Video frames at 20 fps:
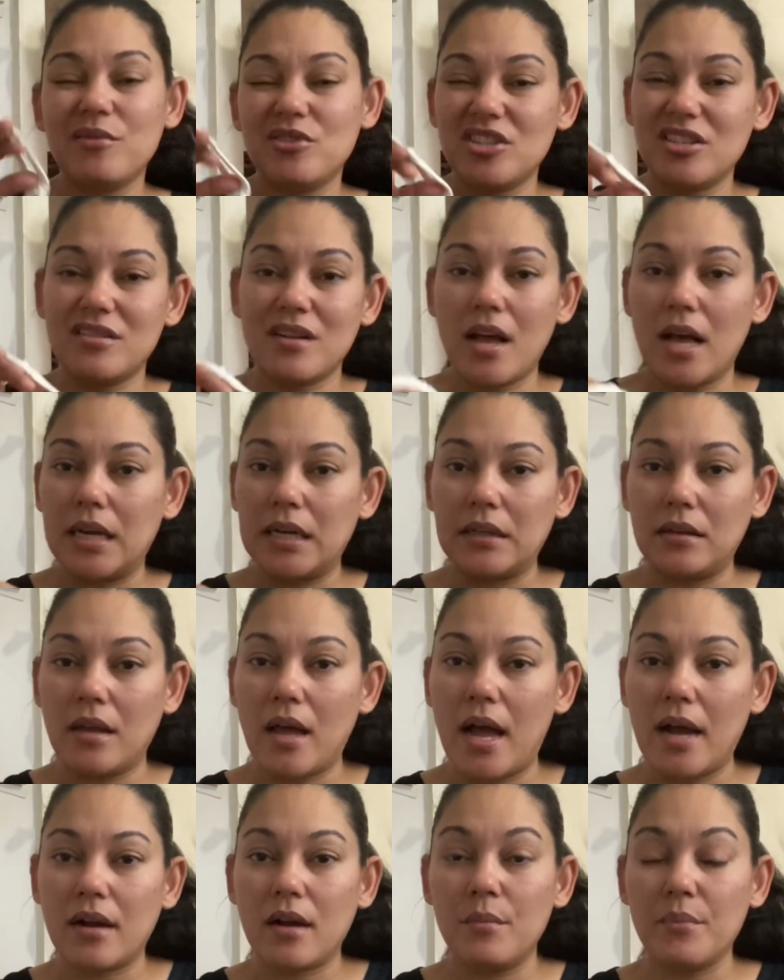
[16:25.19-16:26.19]
which is not a
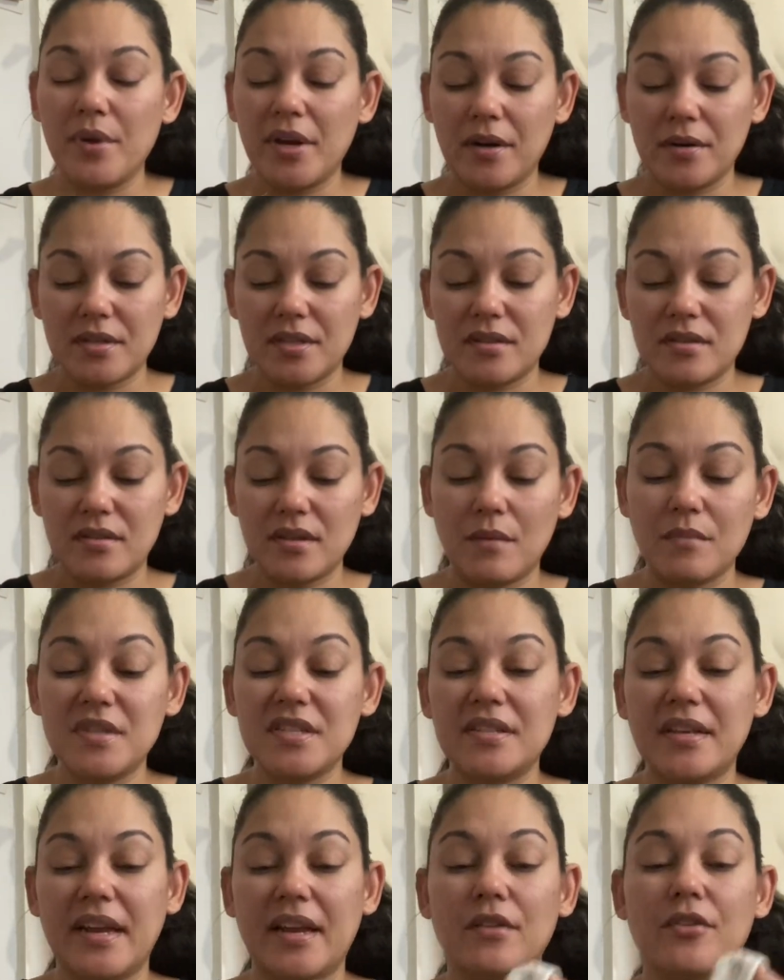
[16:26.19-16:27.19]
lot compared to some
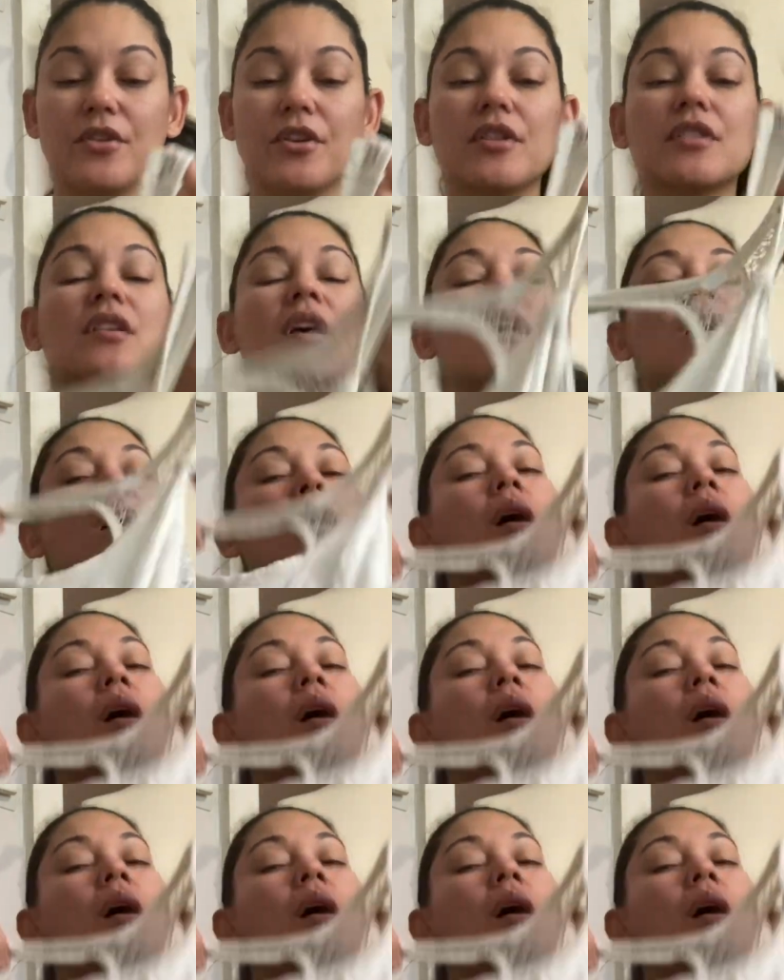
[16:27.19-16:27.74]
standards.